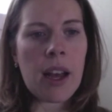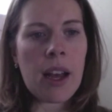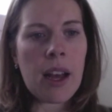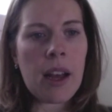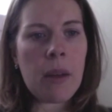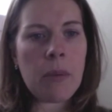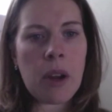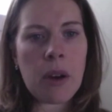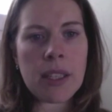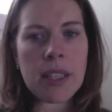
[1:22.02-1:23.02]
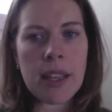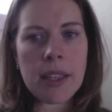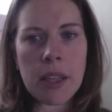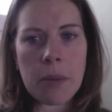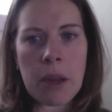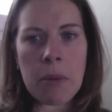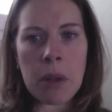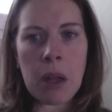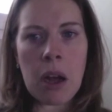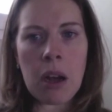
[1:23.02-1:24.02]
Now, I say this on my
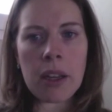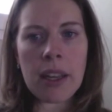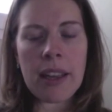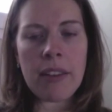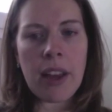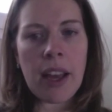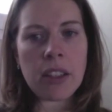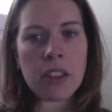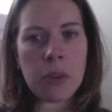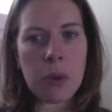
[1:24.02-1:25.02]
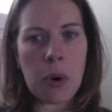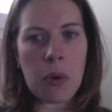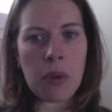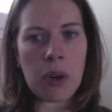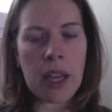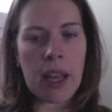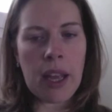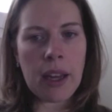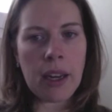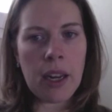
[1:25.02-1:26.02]
blog. If I had to do it over
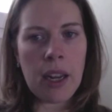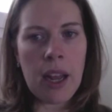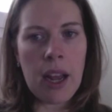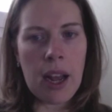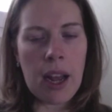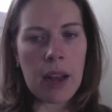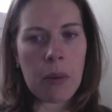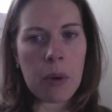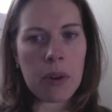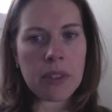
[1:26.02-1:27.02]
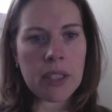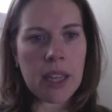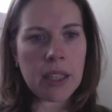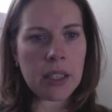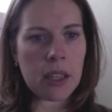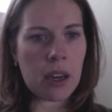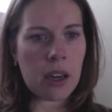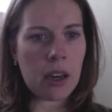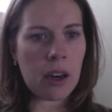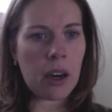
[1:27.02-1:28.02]
again, I would have sent
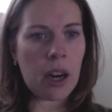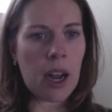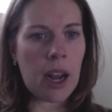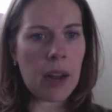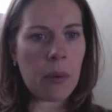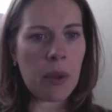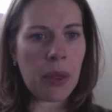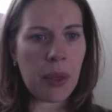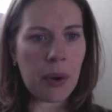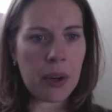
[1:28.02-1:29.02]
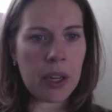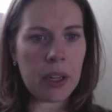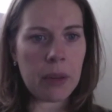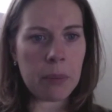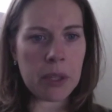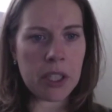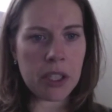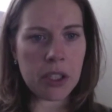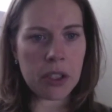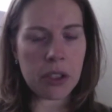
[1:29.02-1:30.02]
our I-130
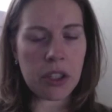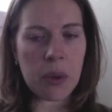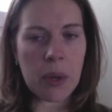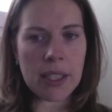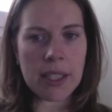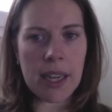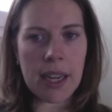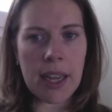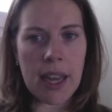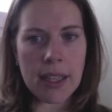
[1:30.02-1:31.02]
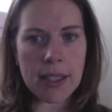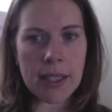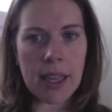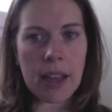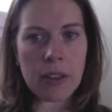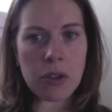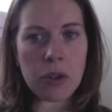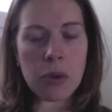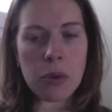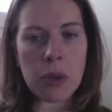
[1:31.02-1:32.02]
petition to USCIS as
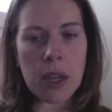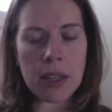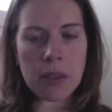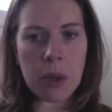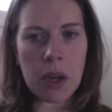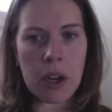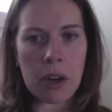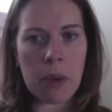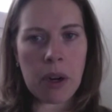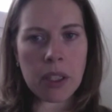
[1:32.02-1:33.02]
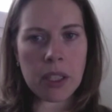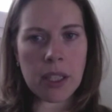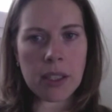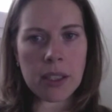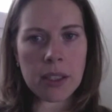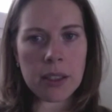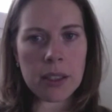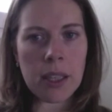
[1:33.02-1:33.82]
soon as we got our marriage license.